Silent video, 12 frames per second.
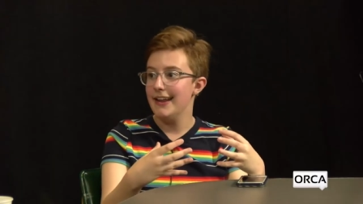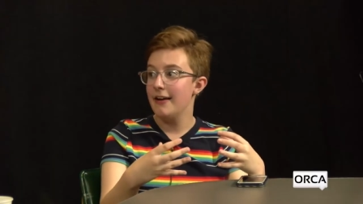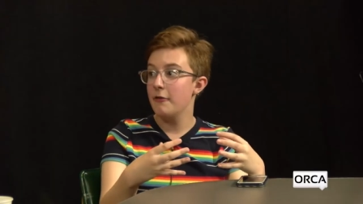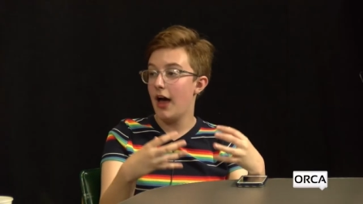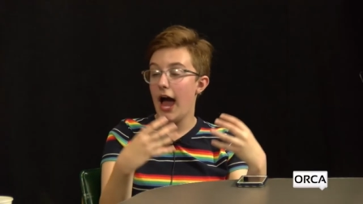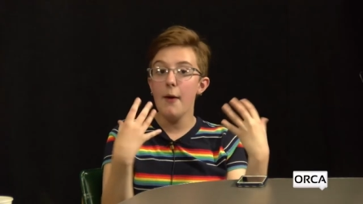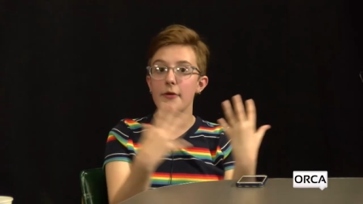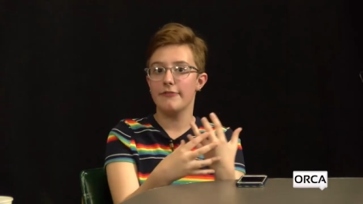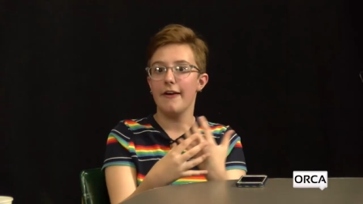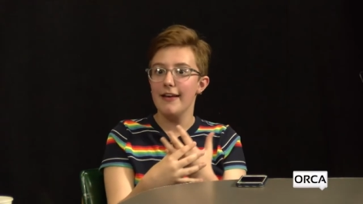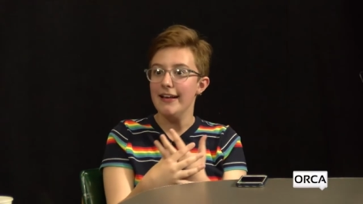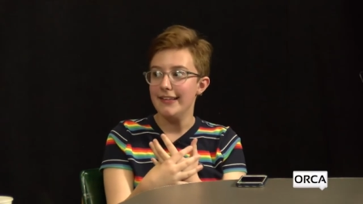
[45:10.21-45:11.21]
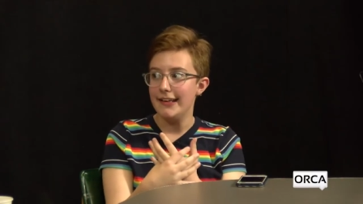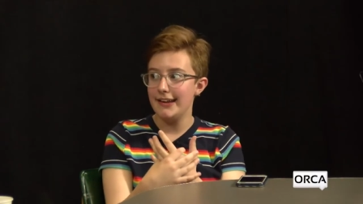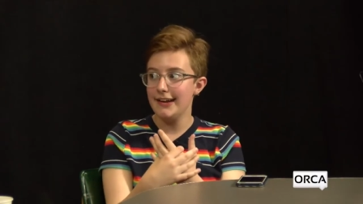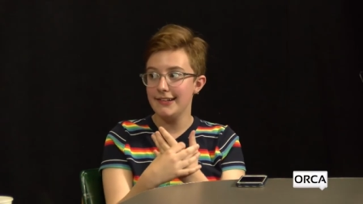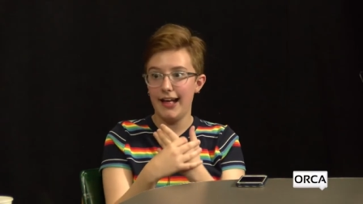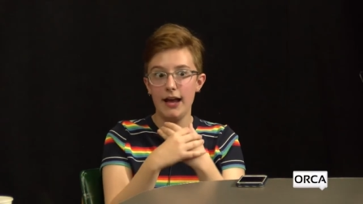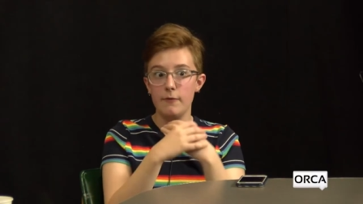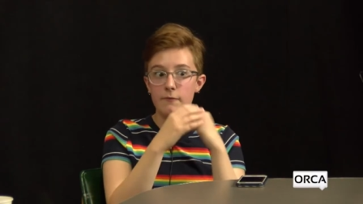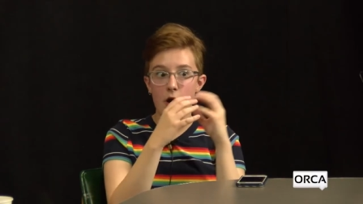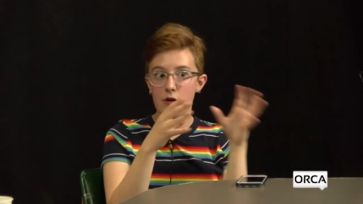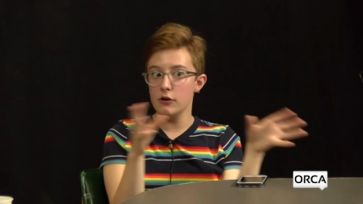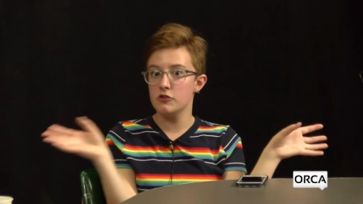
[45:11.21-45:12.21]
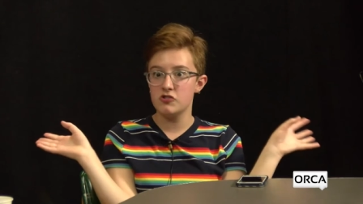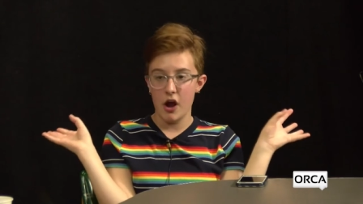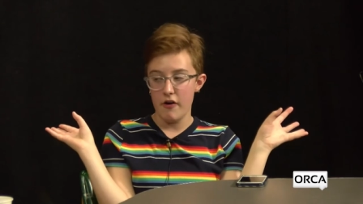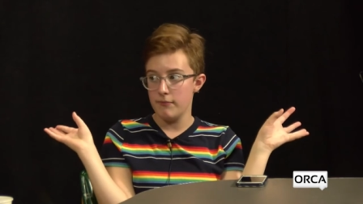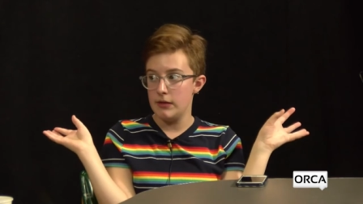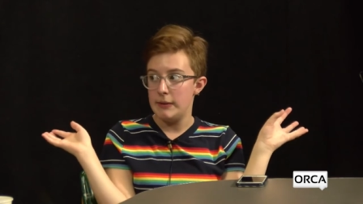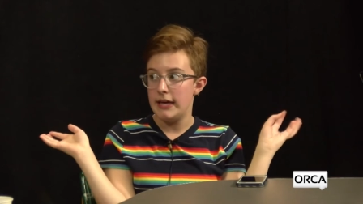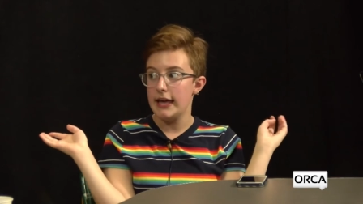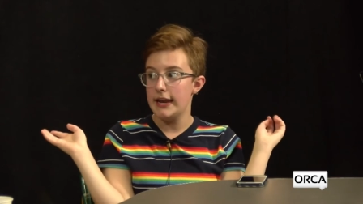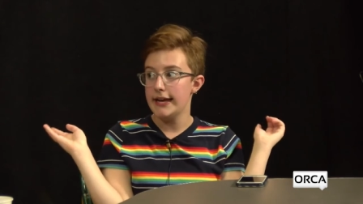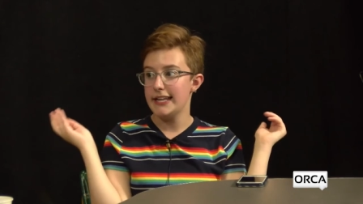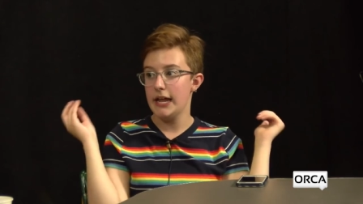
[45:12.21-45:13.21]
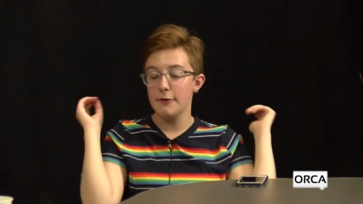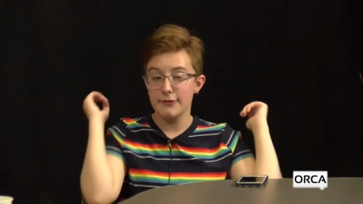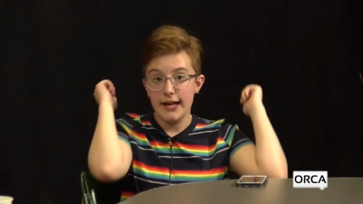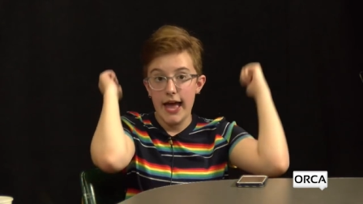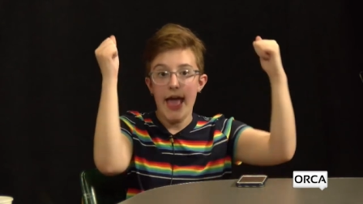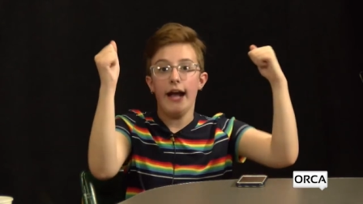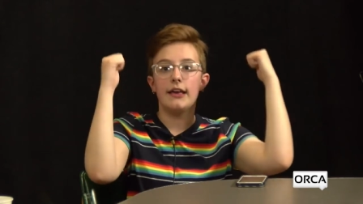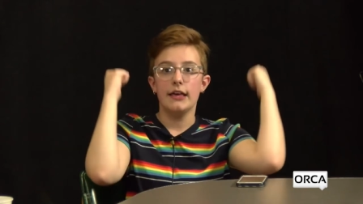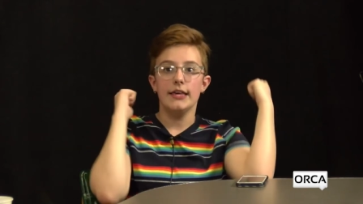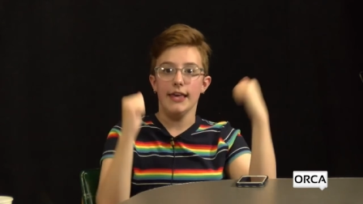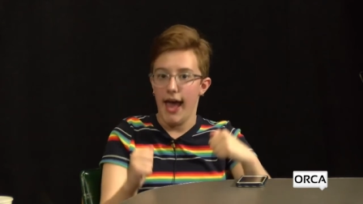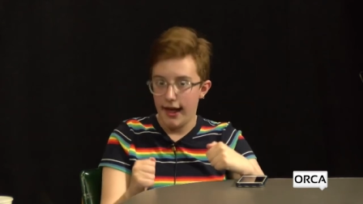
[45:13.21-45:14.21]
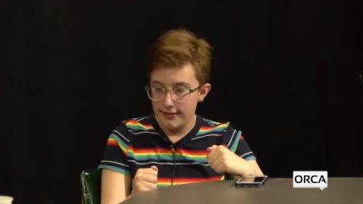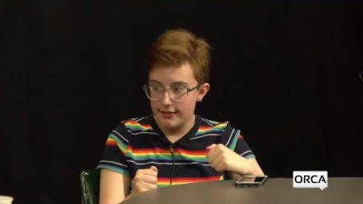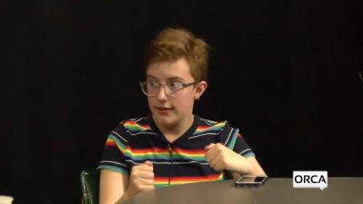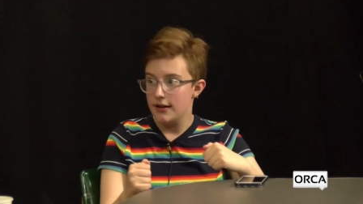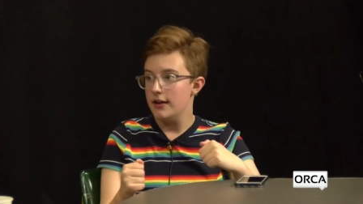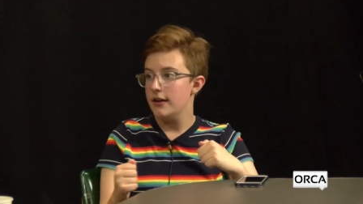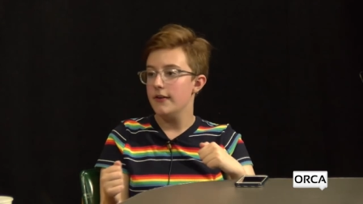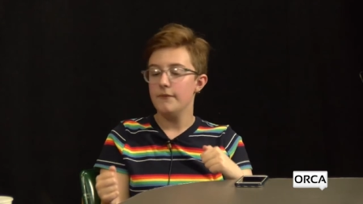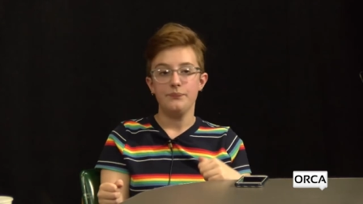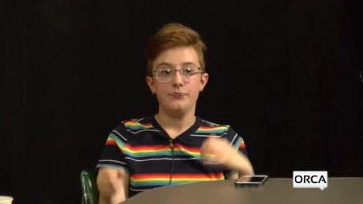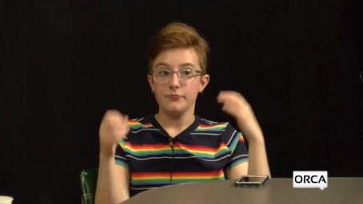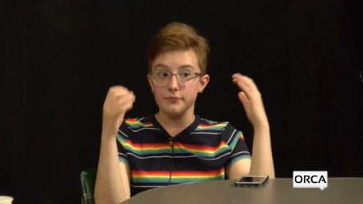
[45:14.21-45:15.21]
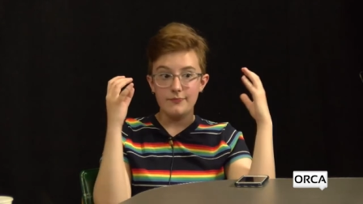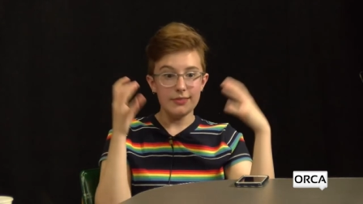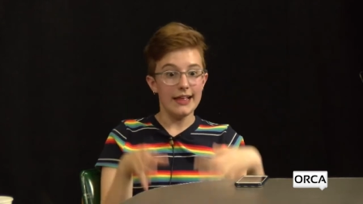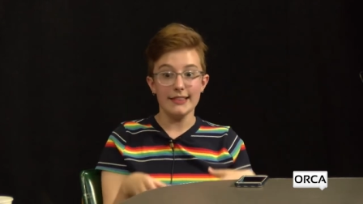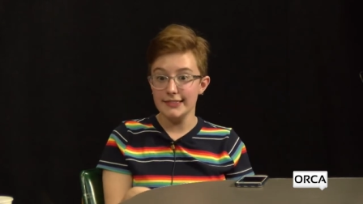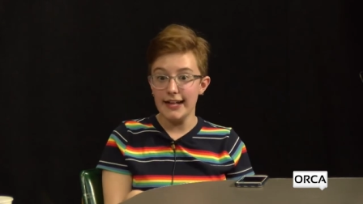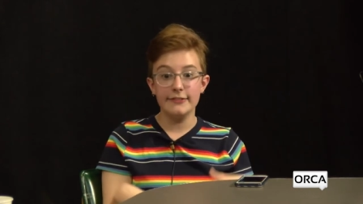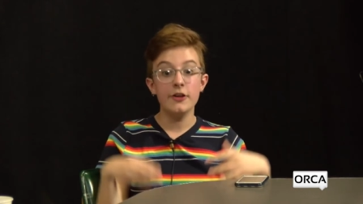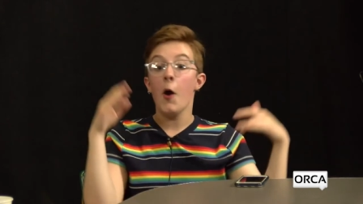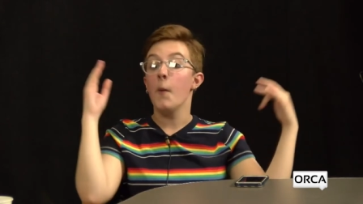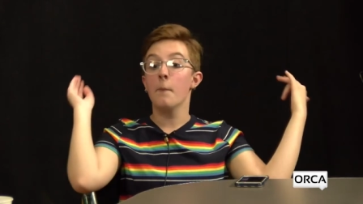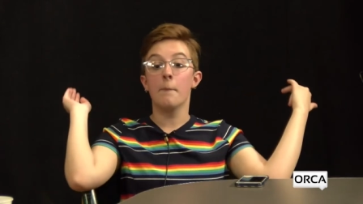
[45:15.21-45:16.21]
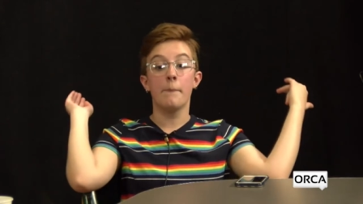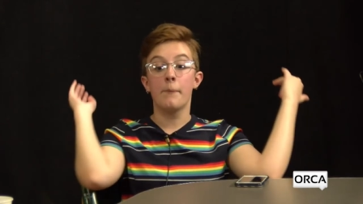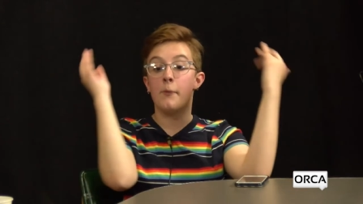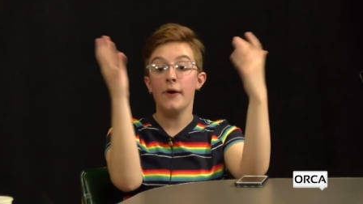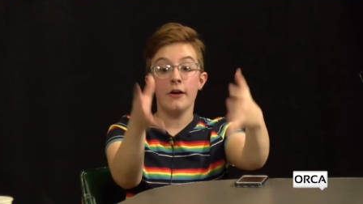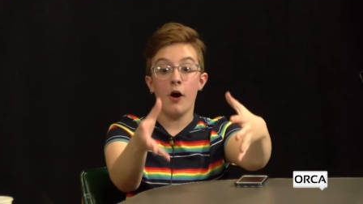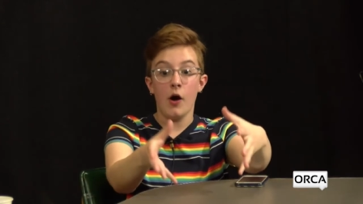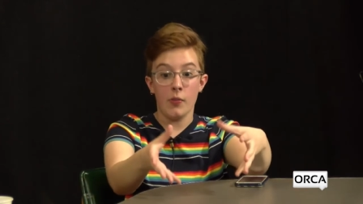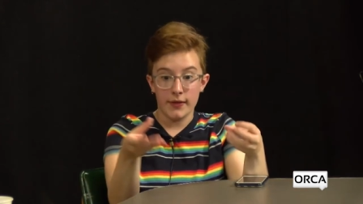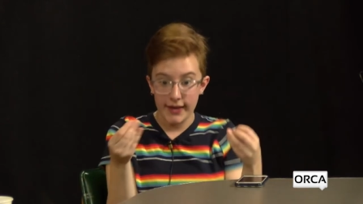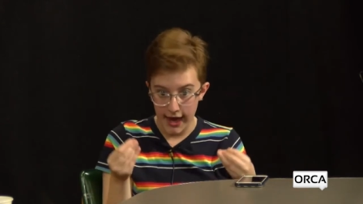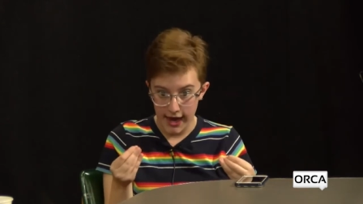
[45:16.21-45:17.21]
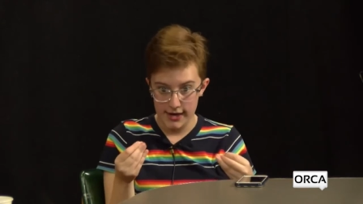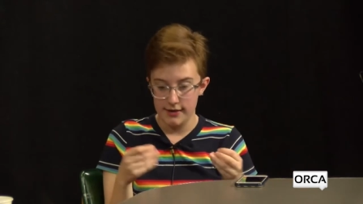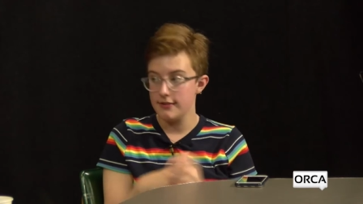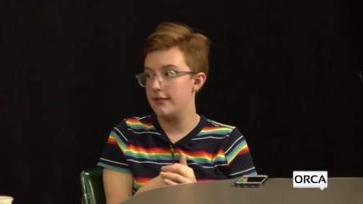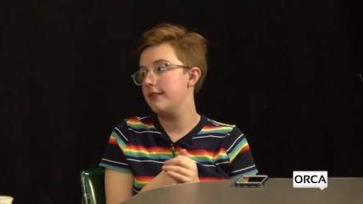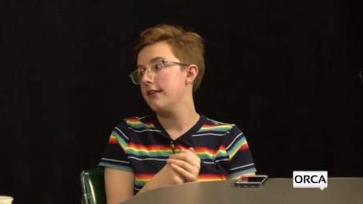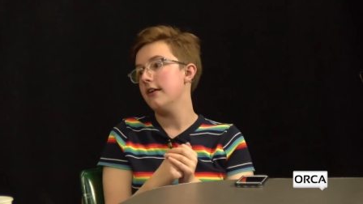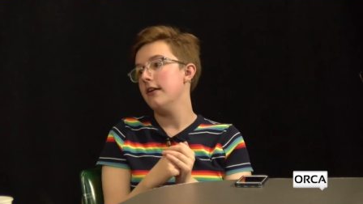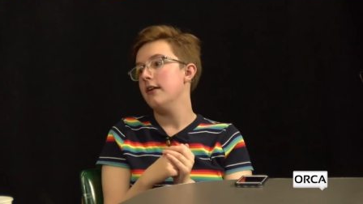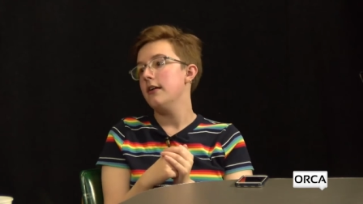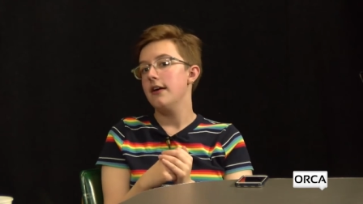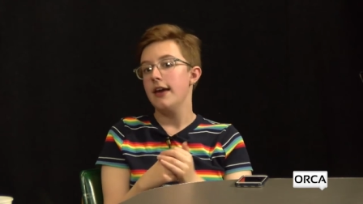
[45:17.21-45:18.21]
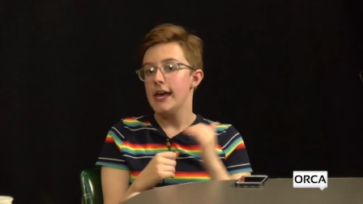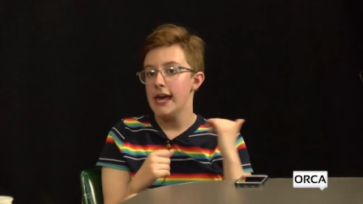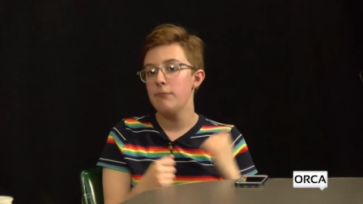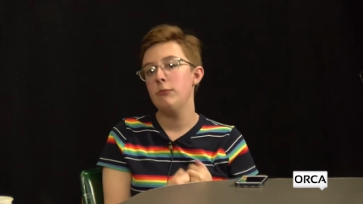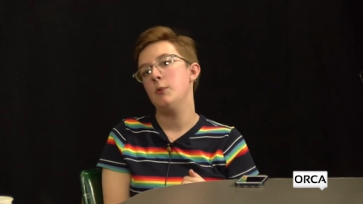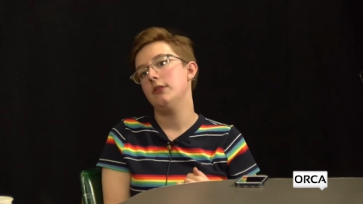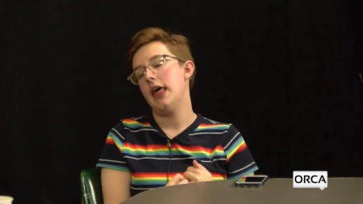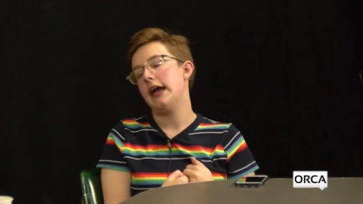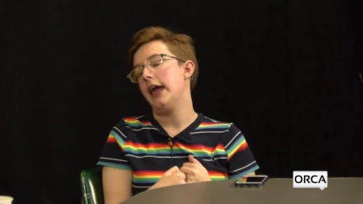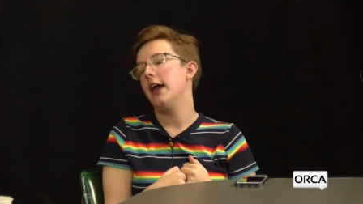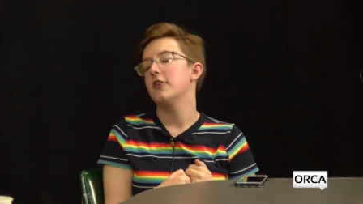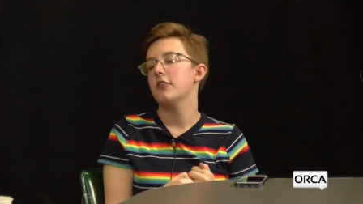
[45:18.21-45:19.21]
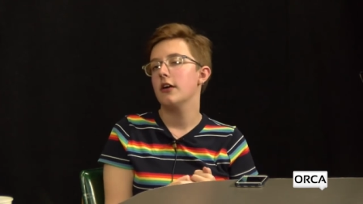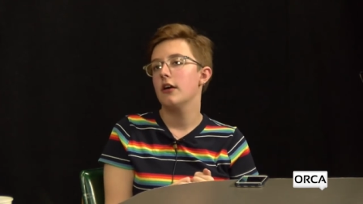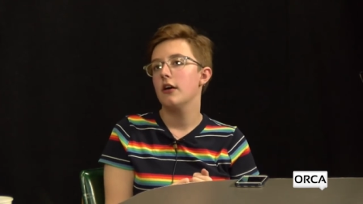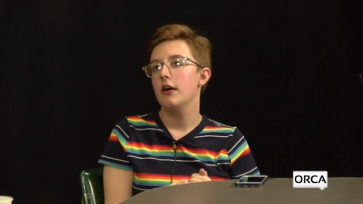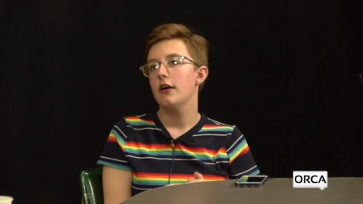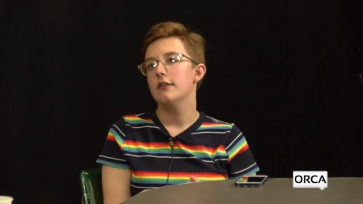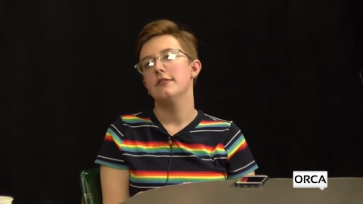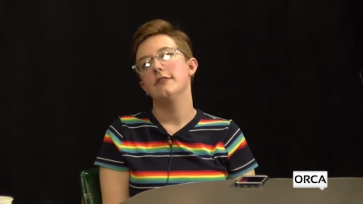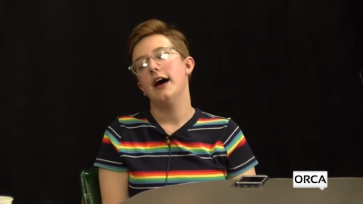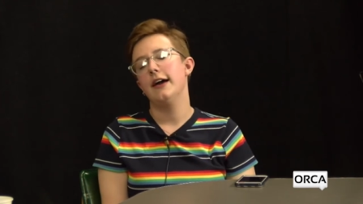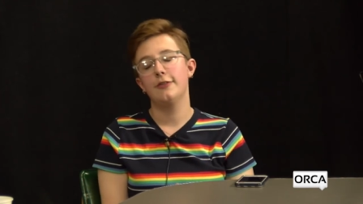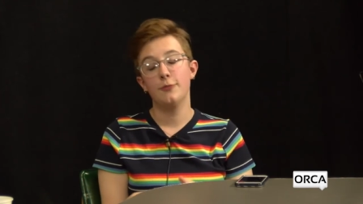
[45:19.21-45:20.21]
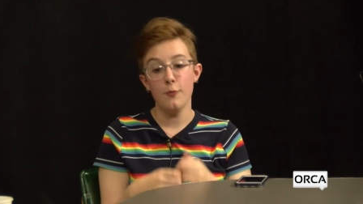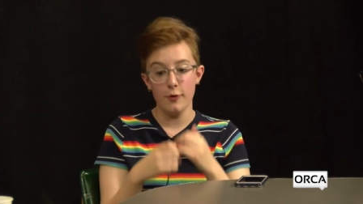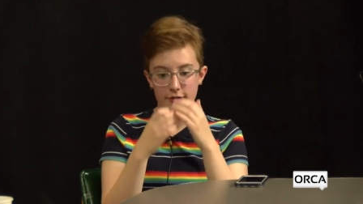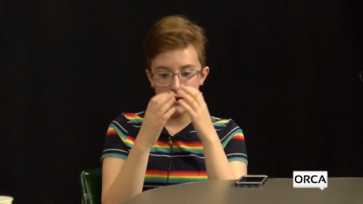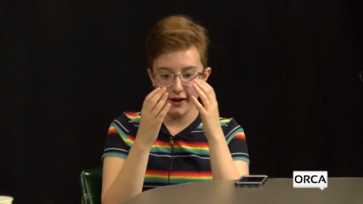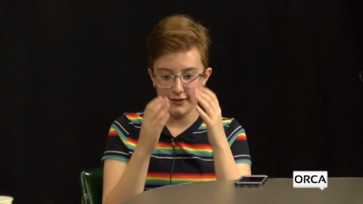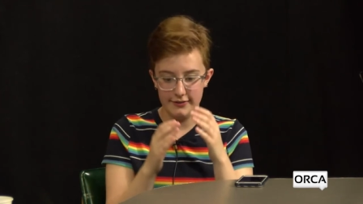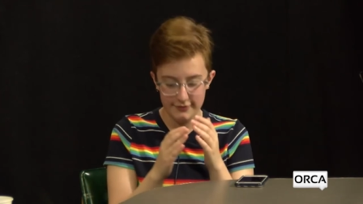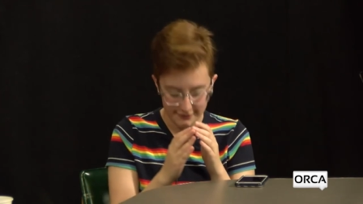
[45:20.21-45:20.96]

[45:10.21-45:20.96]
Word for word: and I was very excited because I followed the show from the beginning, and I was like, heck yes, let's go, bring on the gays. Yeah. Hit me with that gay shit. I swore, God,